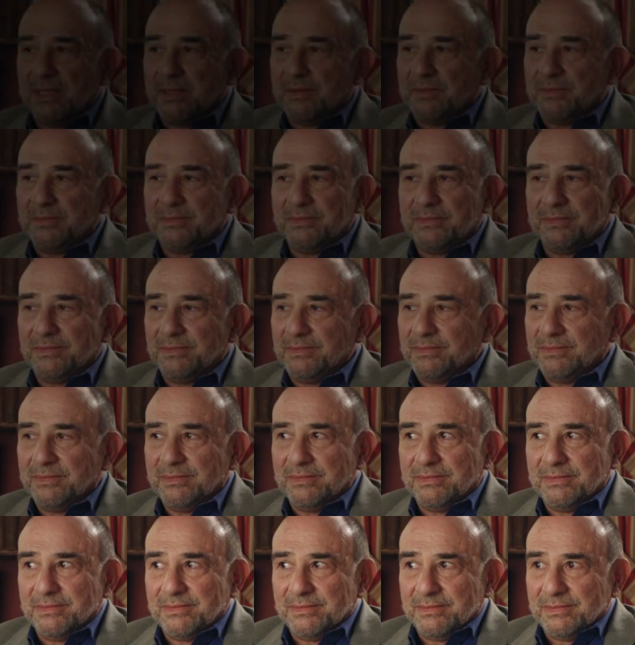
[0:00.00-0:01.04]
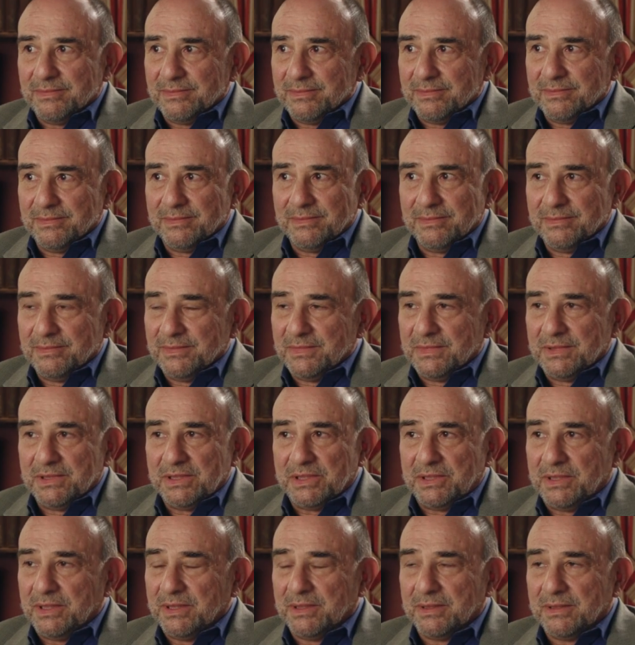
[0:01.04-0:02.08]
am
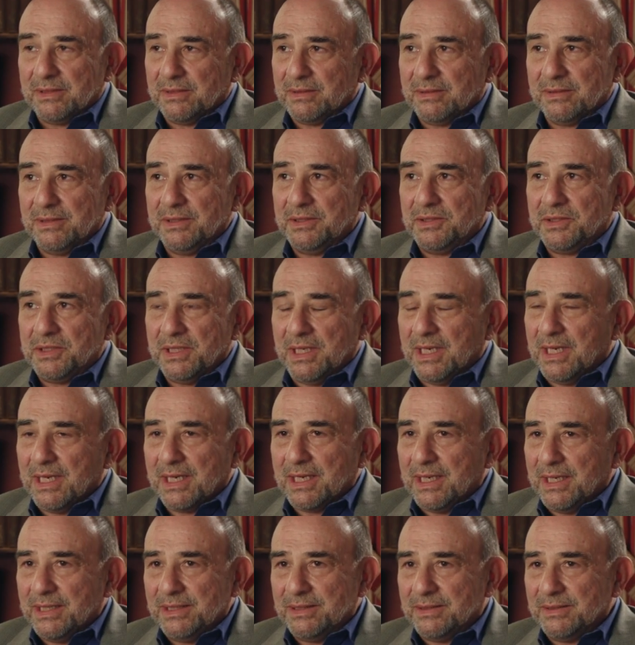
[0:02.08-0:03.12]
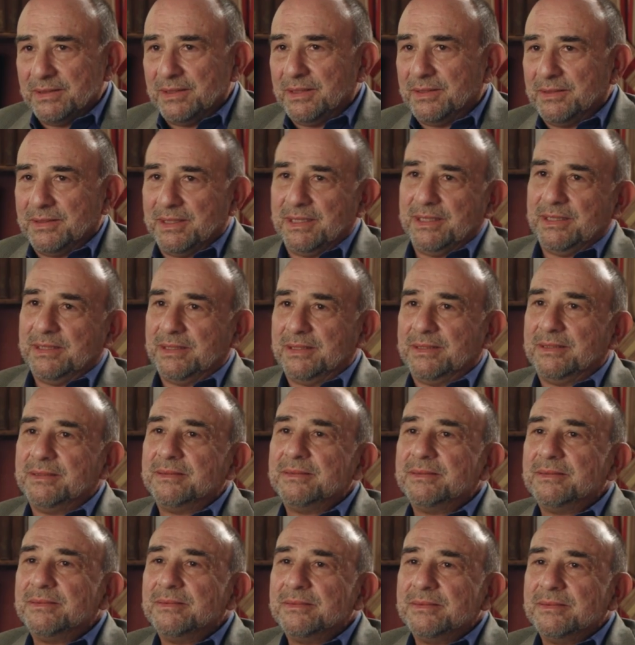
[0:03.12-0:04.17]
still in shock. I don't know how to
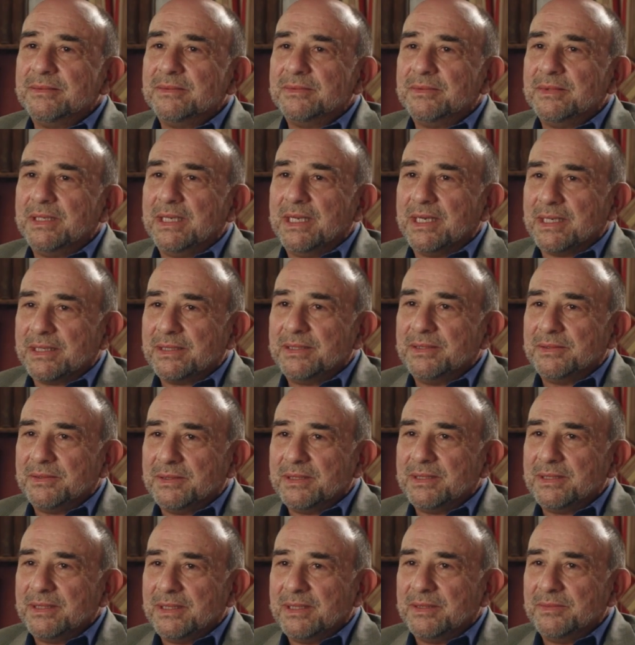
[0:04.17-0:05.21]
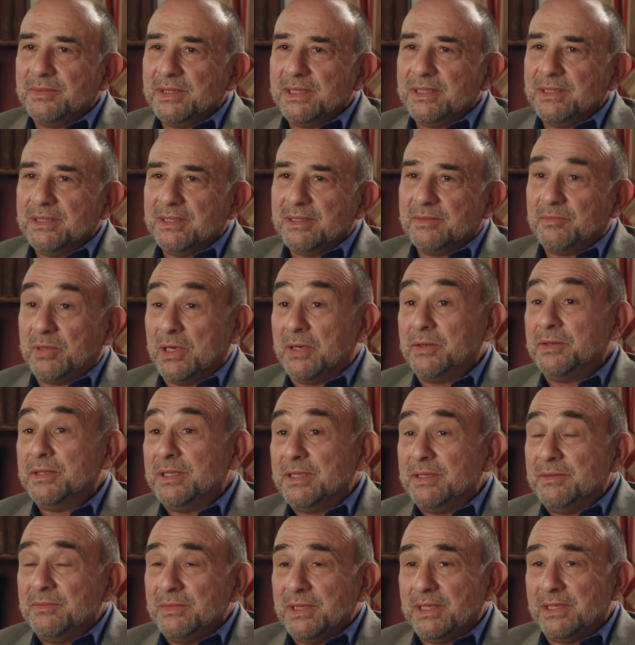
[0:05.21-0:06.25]
react to it. I mean, the poet
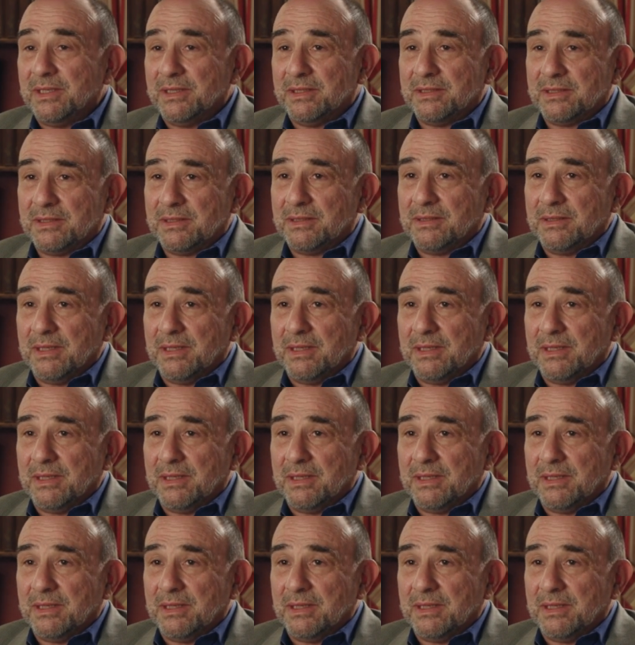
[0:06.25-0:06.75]
in me is